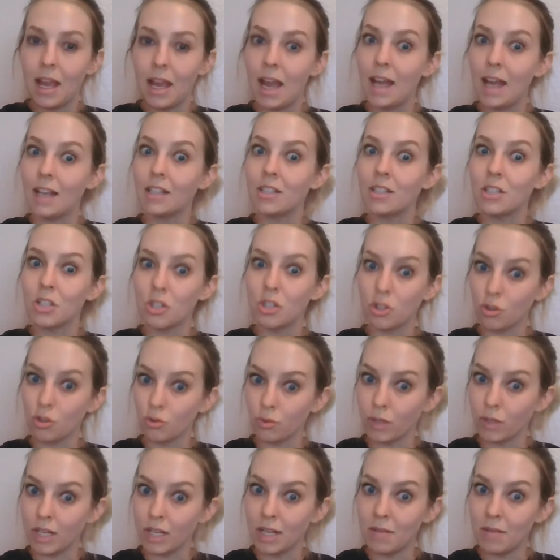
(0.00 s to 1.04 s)

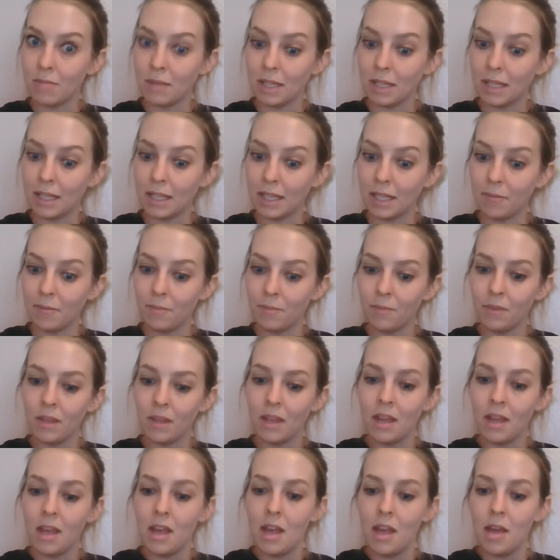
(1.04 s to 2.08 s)
Extremely.
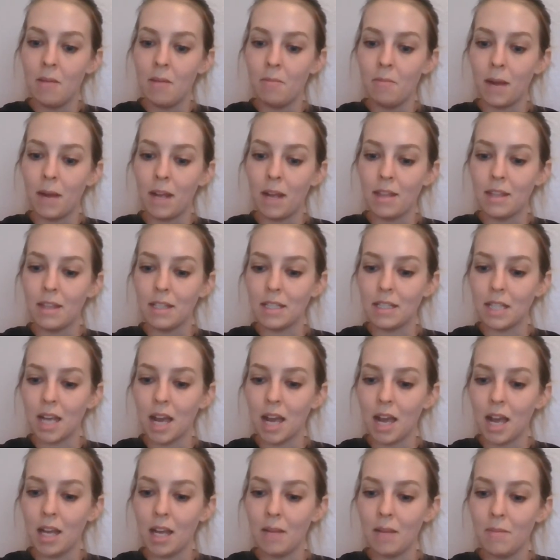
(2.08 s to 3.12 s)
By the
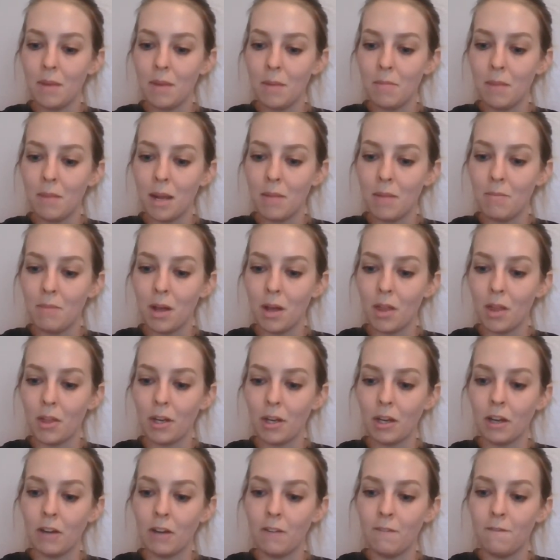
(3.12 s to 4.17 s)
time my
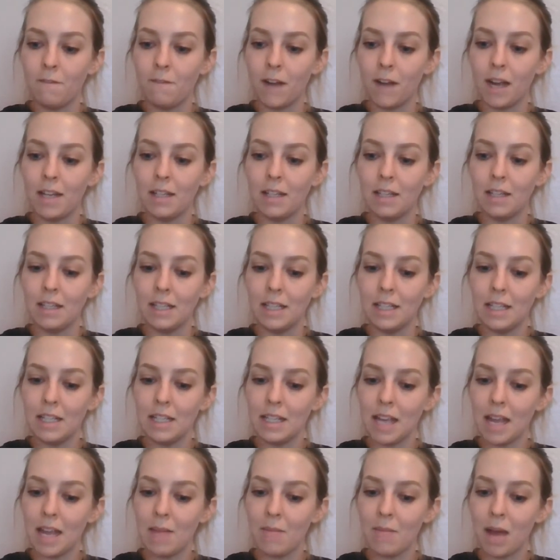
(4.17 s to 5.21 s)
mother finally
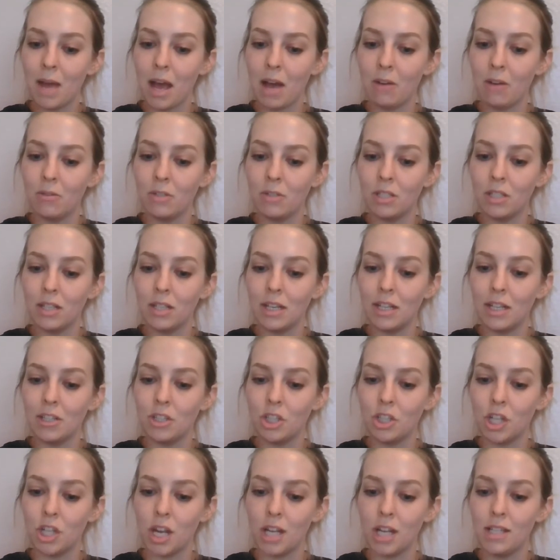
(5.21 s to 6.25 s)
came out and
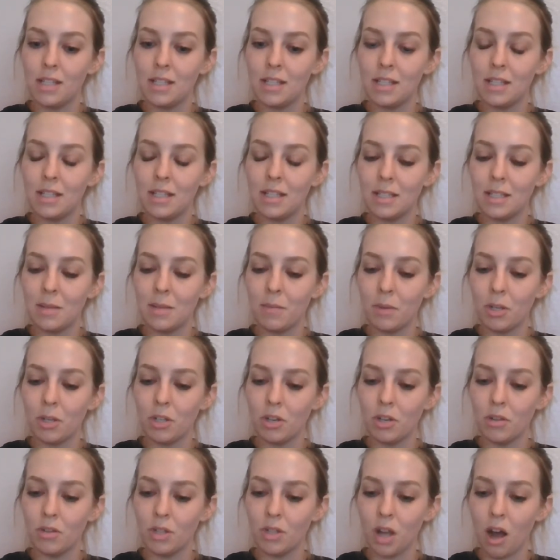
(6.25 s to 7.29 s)
chased Zipper
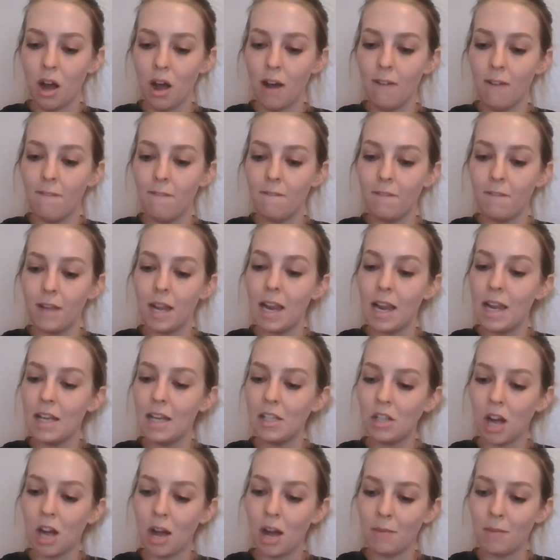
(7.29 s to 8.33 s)
Nose off
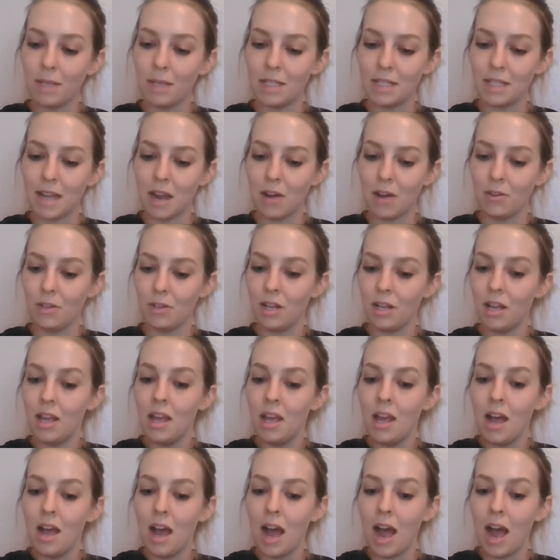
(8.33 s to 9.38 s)
and got me down,
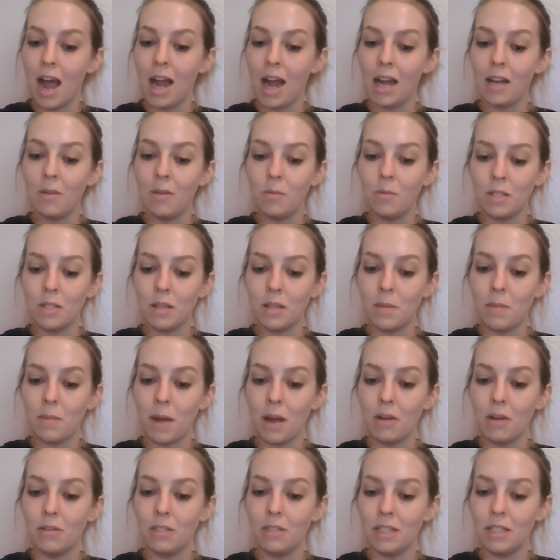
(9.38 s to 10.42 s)
I was
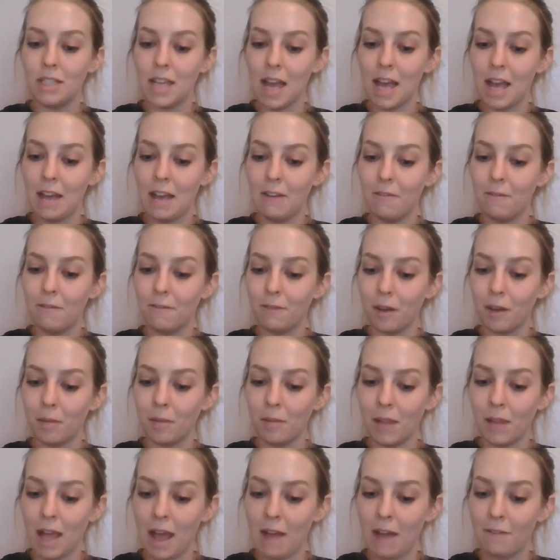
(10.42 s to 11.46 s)
about dead
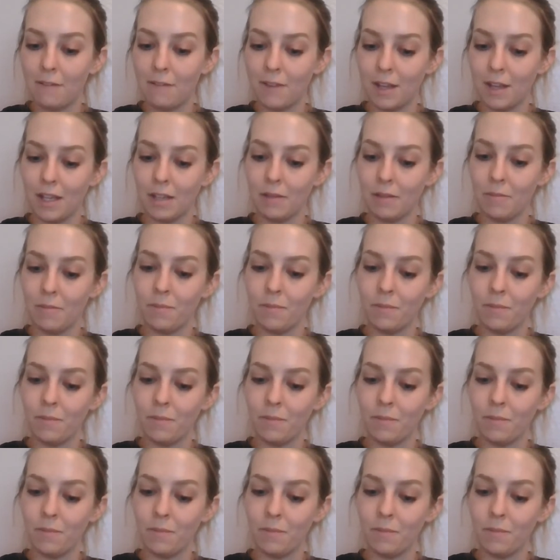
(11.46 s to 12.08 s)
from laughing.